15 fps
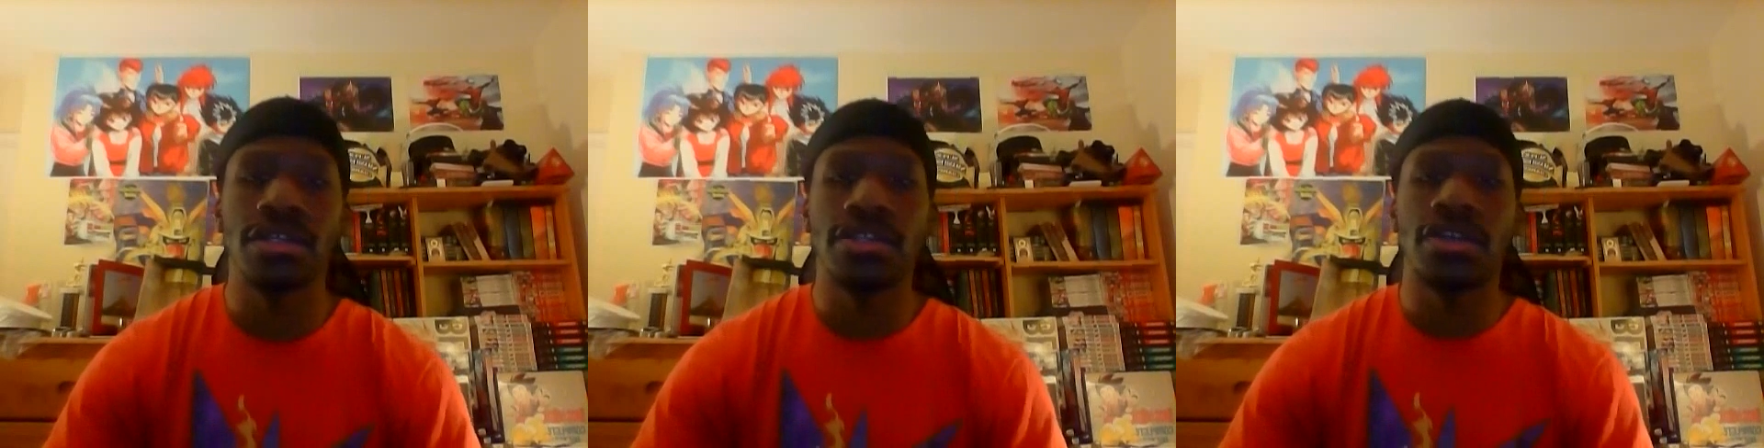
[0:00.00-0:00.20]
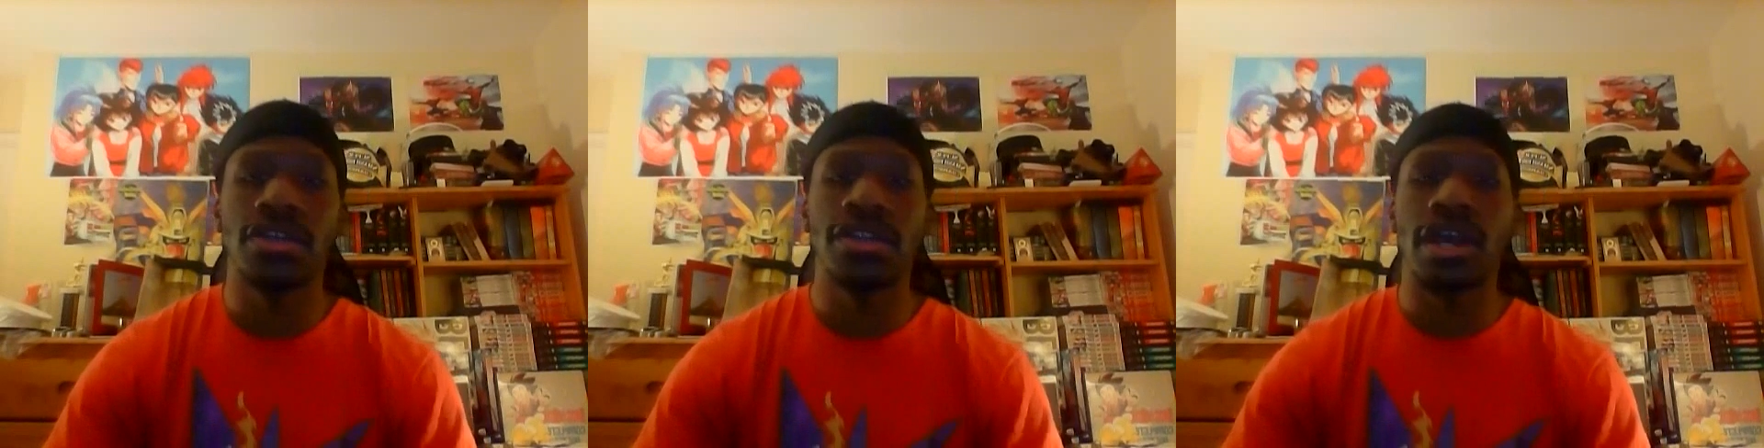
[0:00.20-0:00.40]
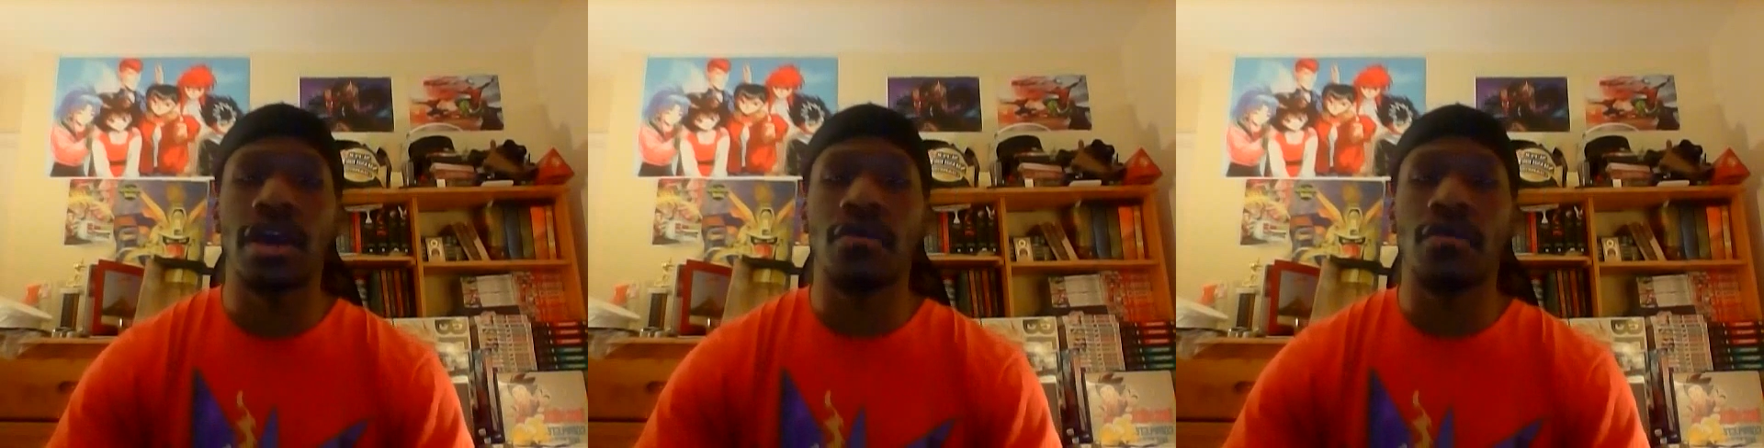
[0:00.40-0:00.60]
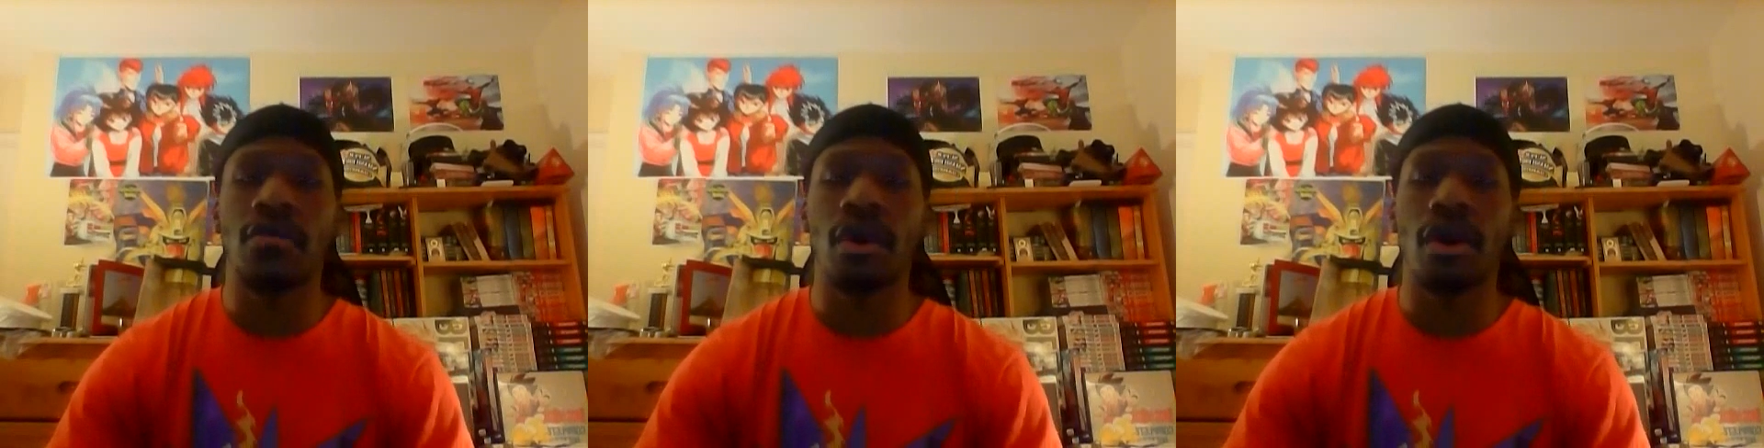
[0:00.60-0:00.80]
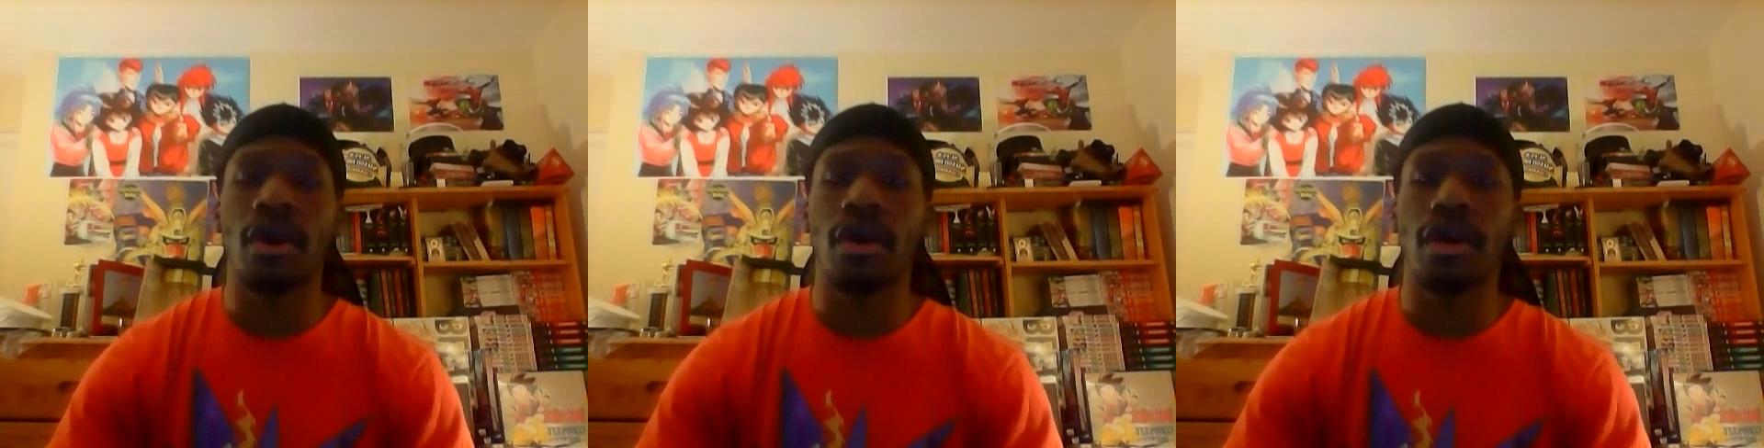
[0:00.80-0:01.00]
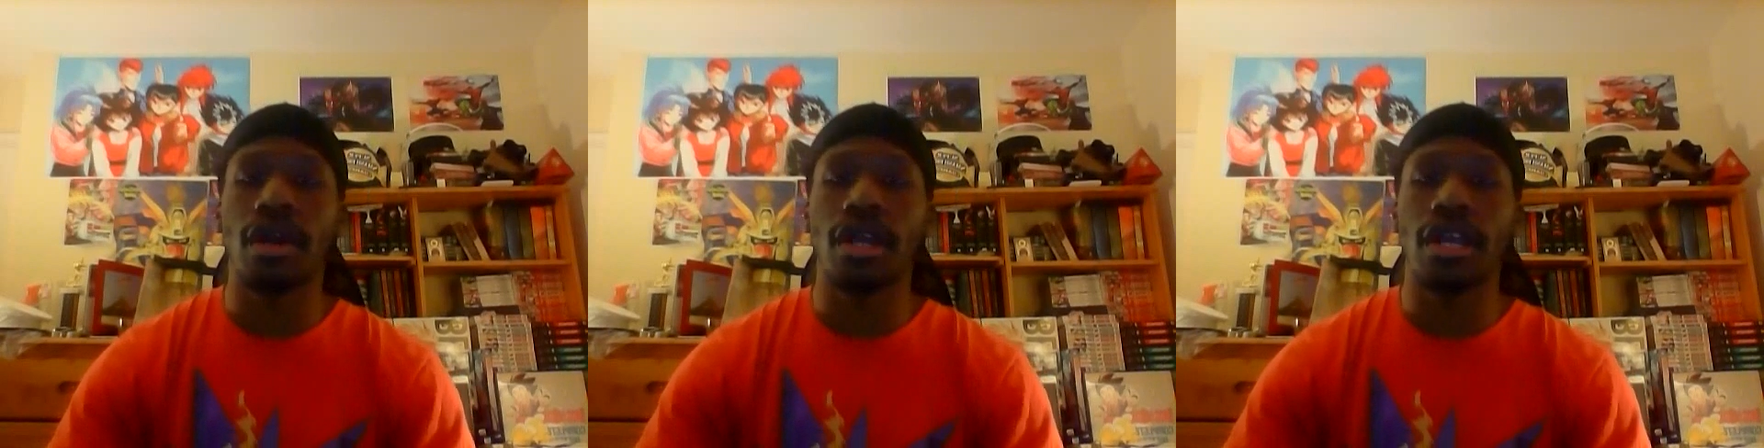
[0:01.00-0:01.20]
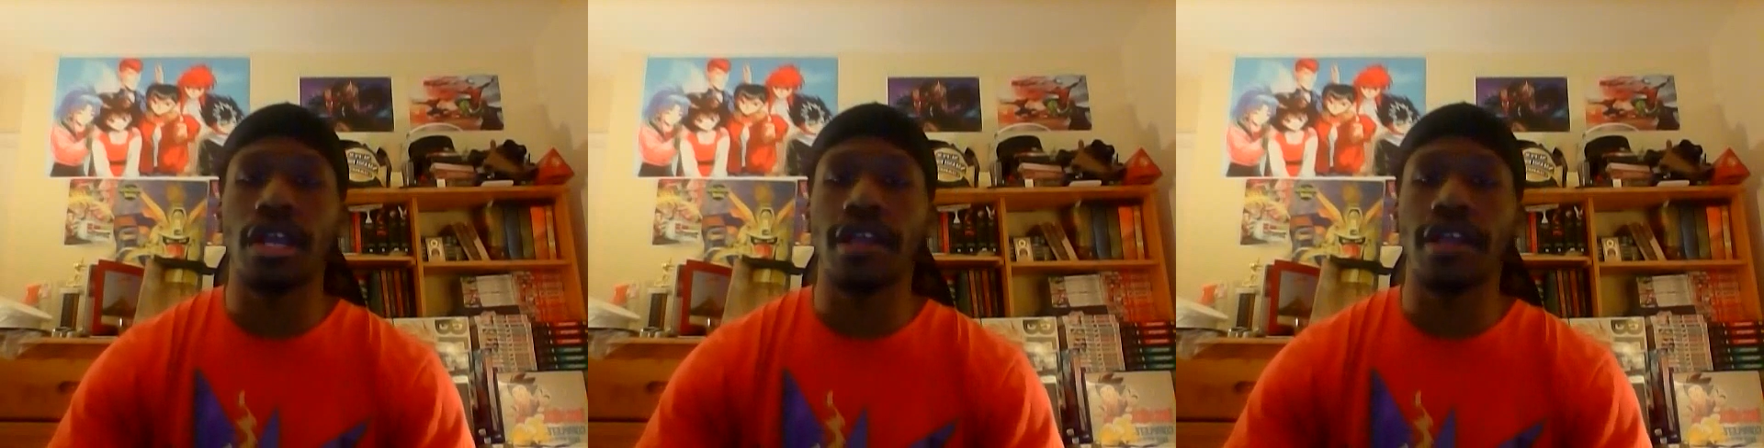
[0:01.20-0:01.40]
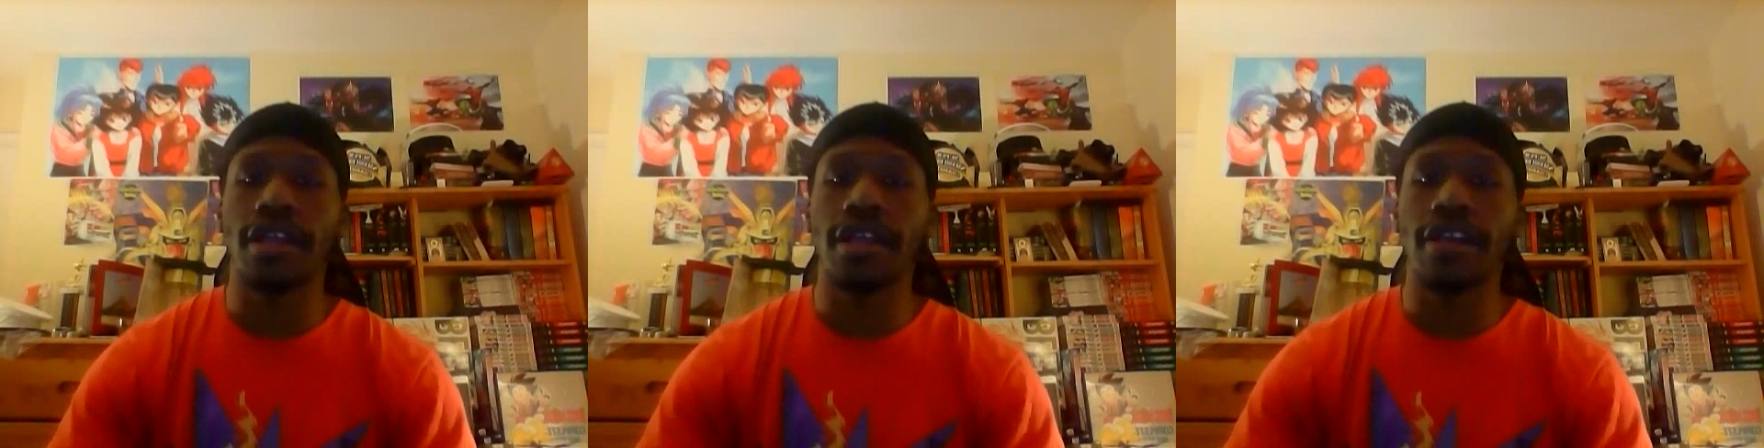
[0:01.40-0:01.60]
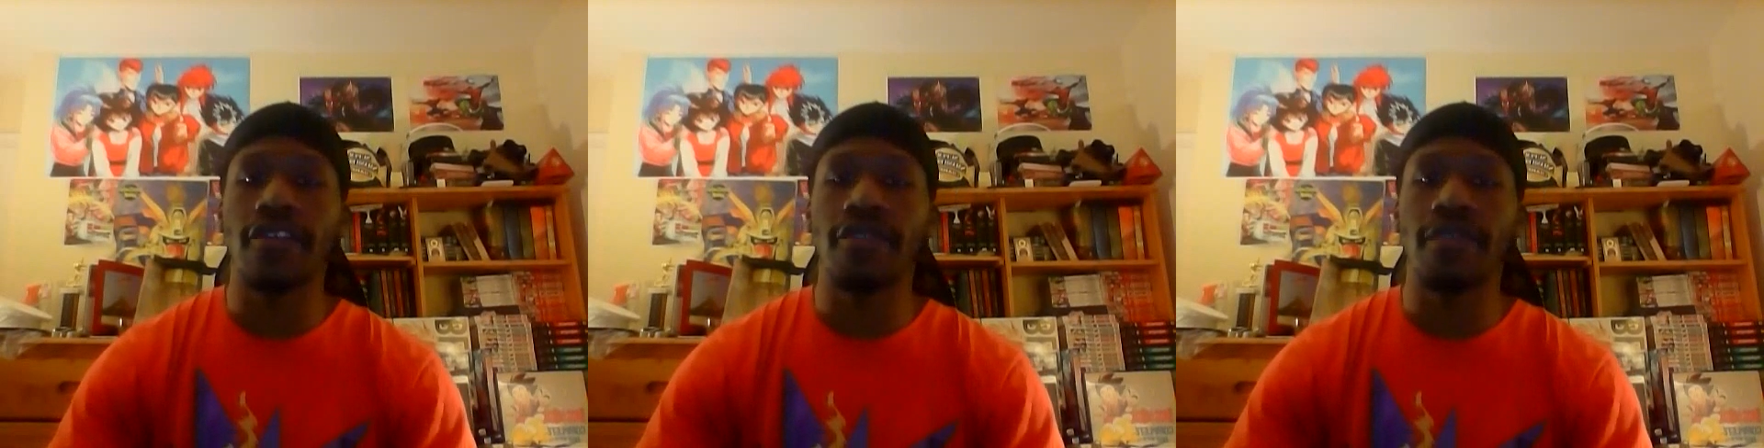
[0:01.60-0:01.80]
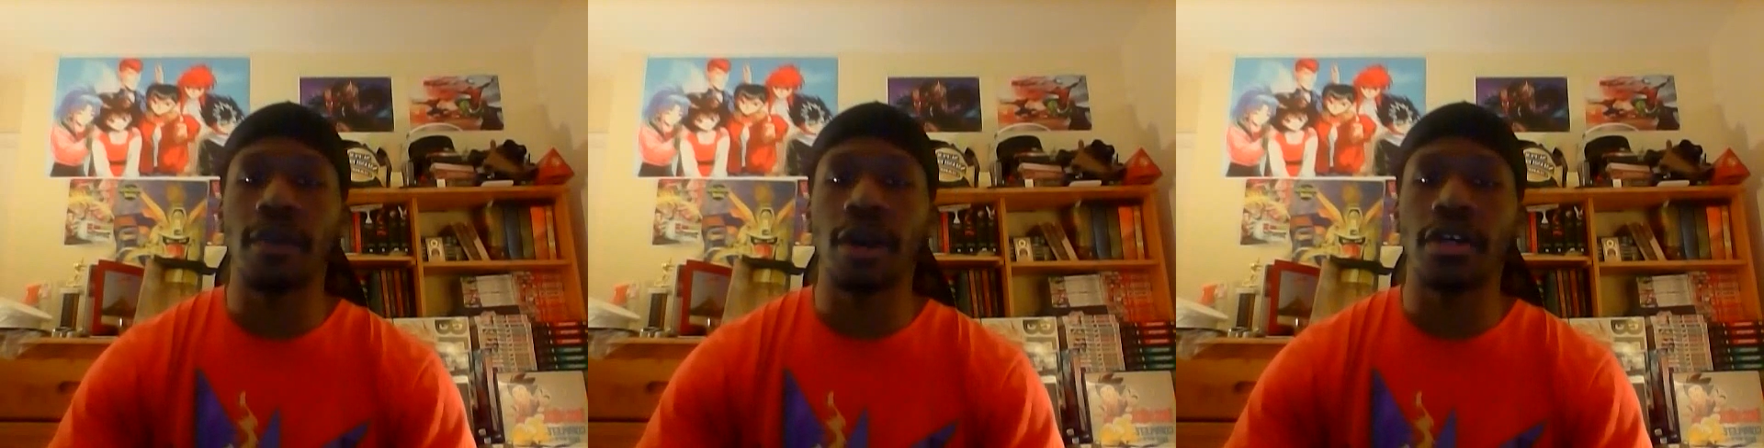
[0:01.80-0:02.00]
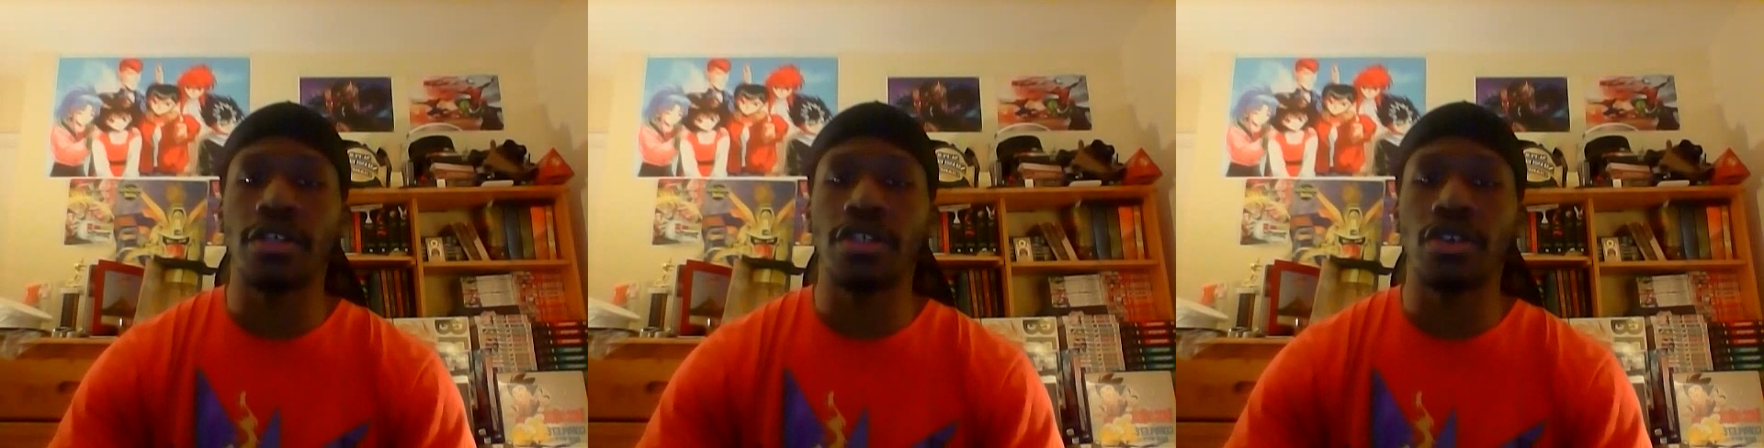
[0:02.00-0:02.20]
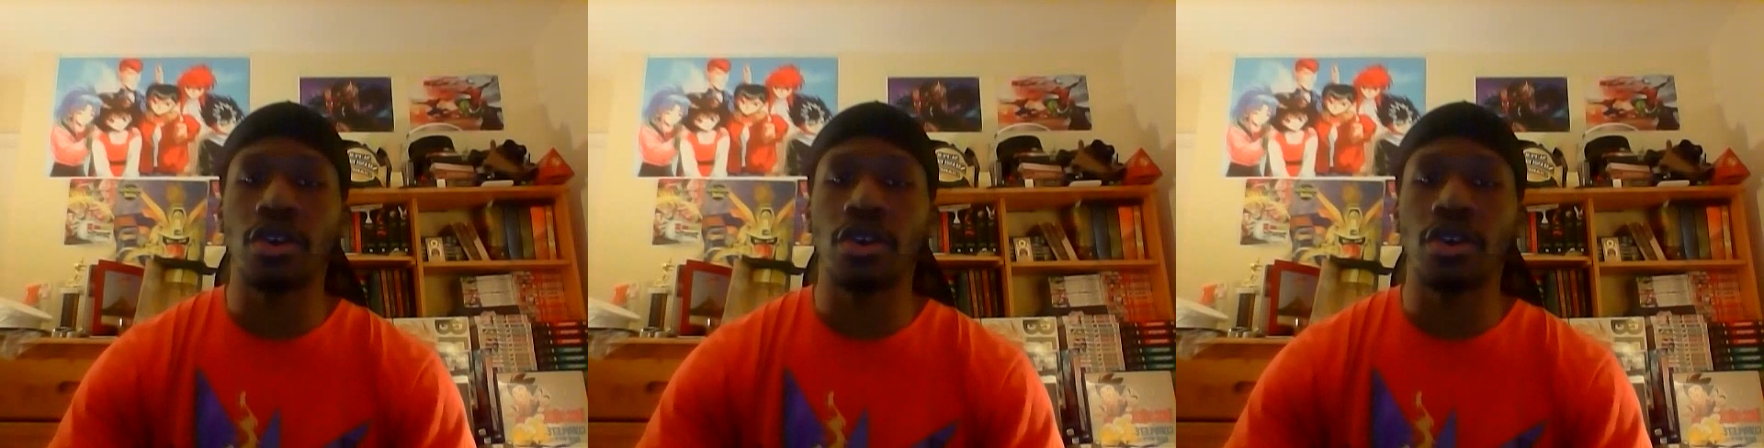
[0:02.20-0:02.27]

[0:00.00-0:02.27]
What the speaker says: They're not wrong. If Boss